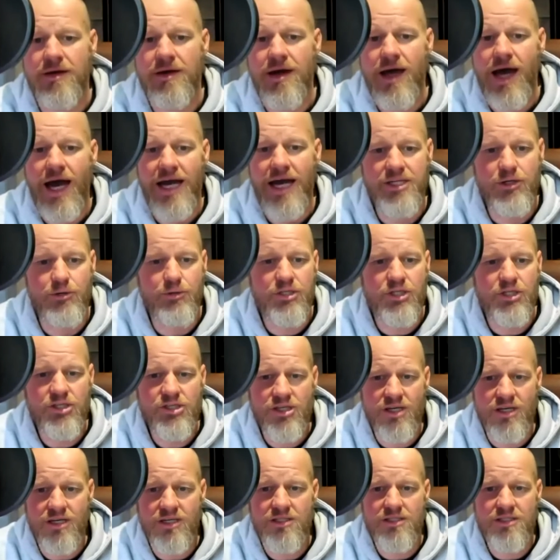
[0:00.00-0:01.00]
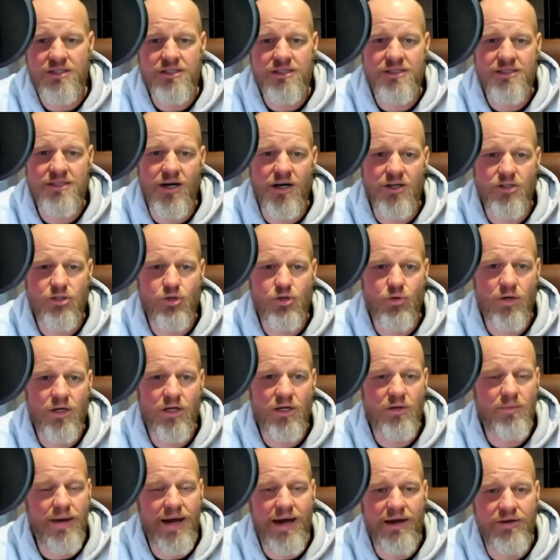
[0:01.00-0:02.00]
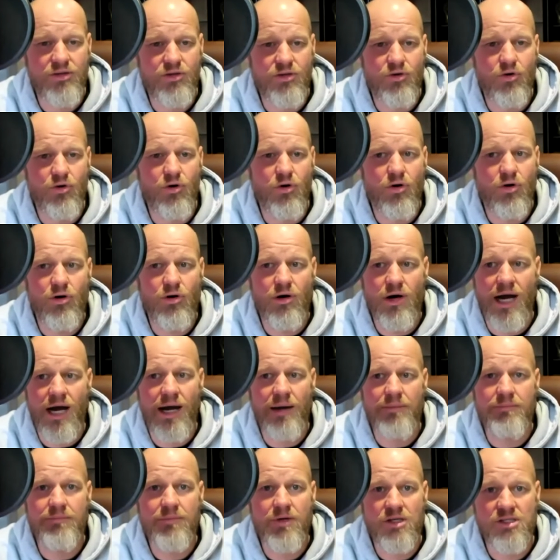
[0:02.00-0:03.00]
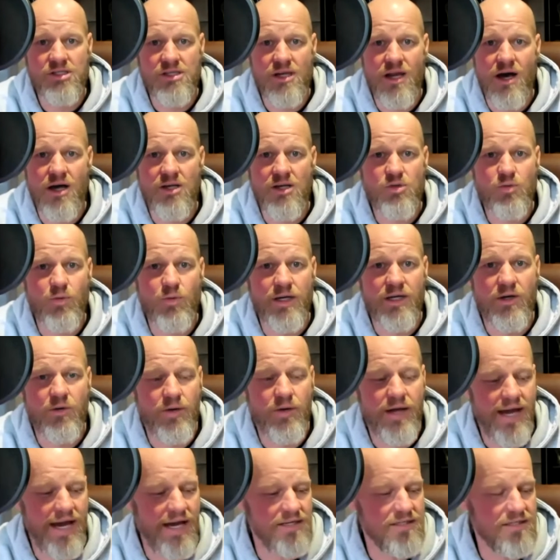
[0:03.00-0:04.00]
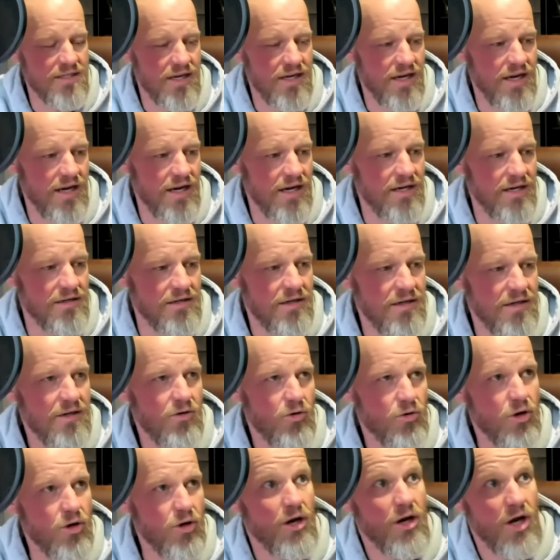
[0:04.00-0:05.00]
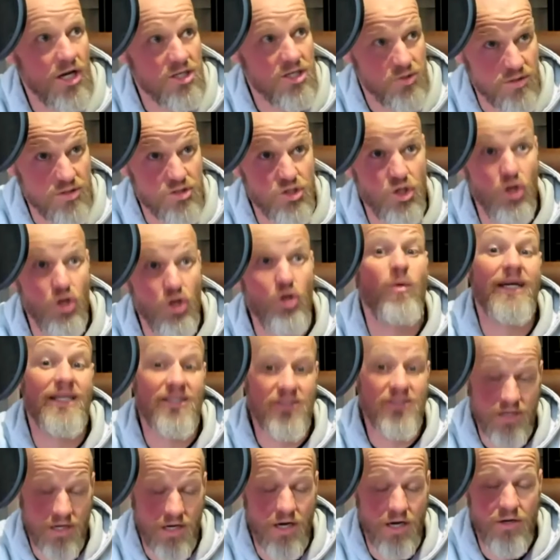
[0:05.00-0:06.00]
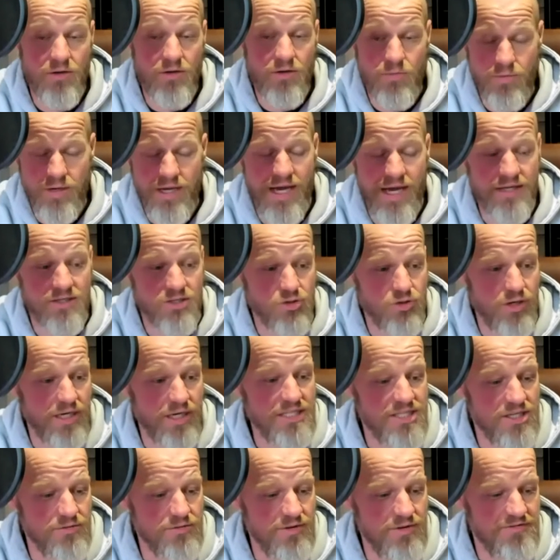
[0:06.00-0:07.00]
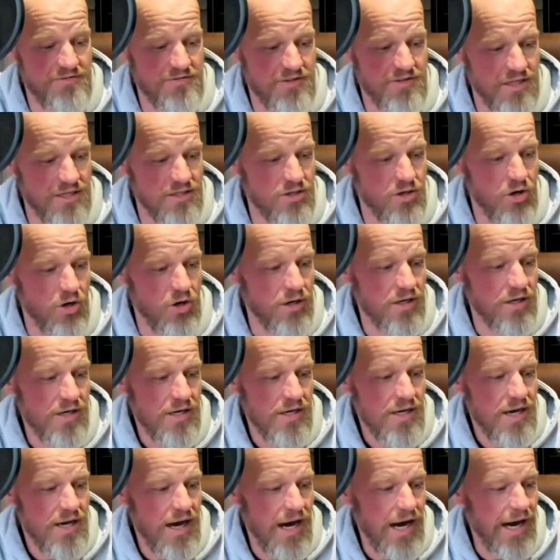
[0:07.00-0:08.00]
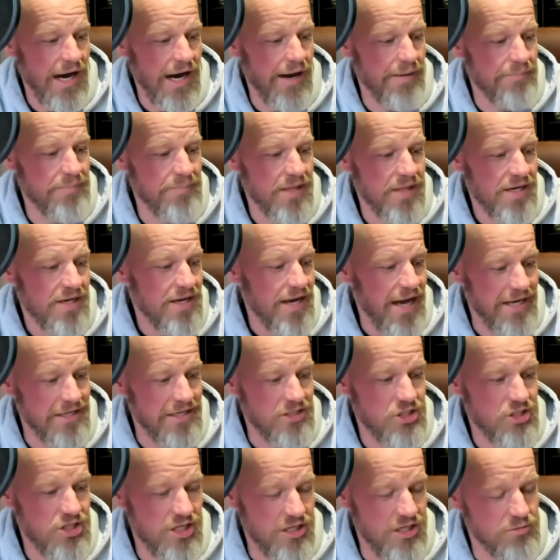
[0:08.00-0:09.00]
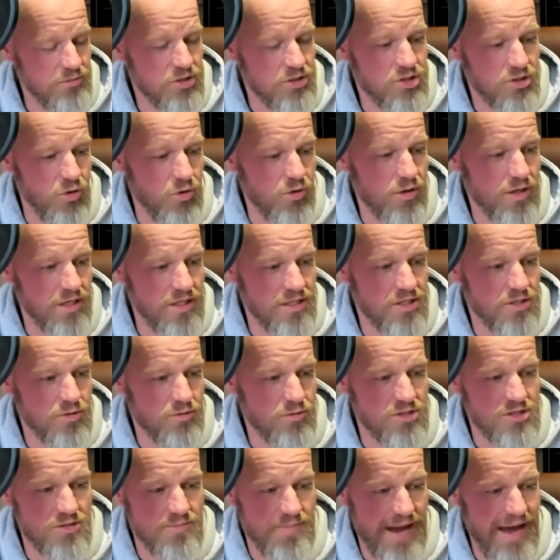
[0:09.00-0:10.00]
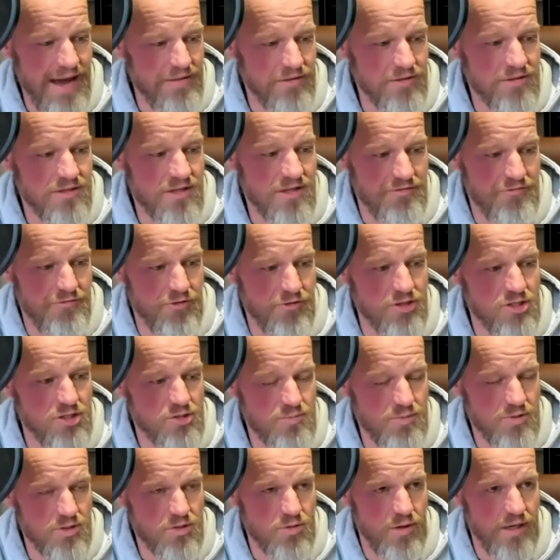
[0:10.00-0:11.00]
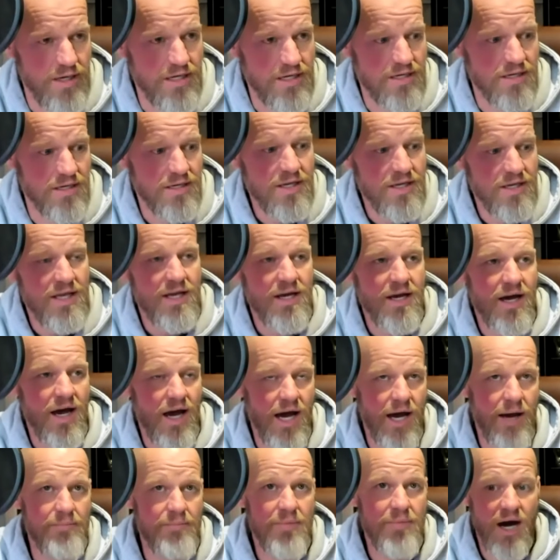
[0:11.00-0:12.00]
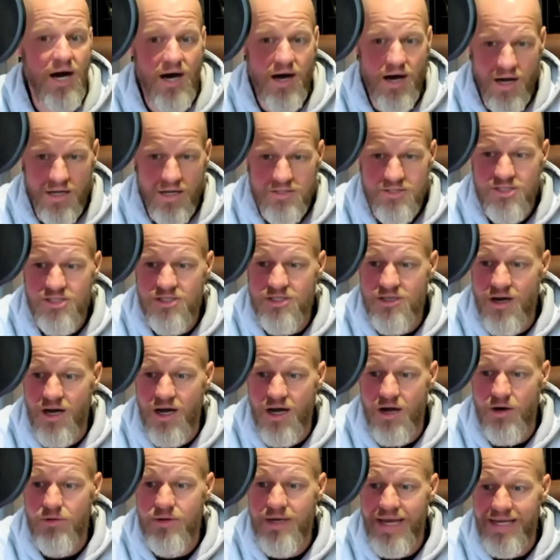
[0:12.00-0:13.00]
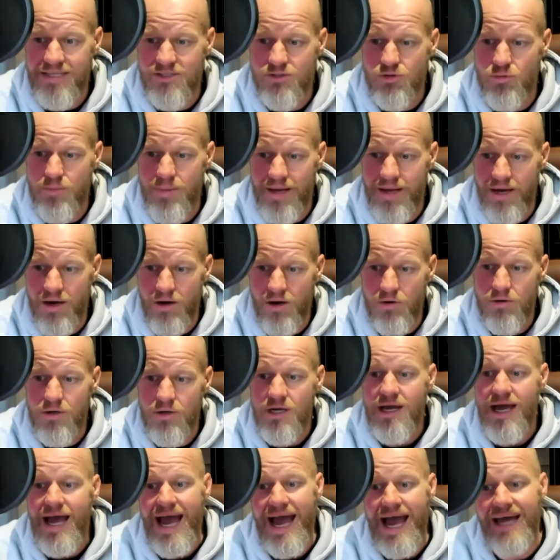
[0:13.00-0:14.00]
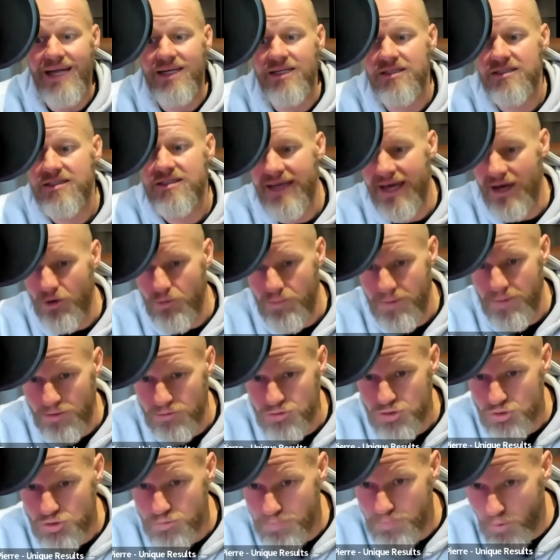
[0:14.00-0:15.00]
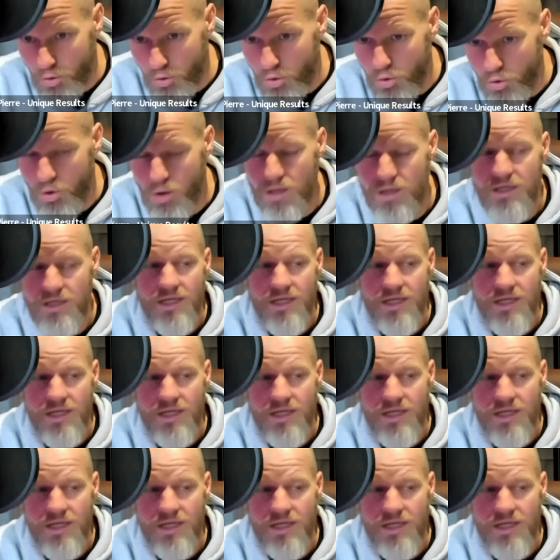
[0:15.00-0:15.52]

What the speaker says: And you were just going to start talking about your, because last week we had, well, not last week, 2 weeks ago, we had Tracy Rifkind on, and she was talking to us about the difference between hard style kettlebell and kettlebell sport.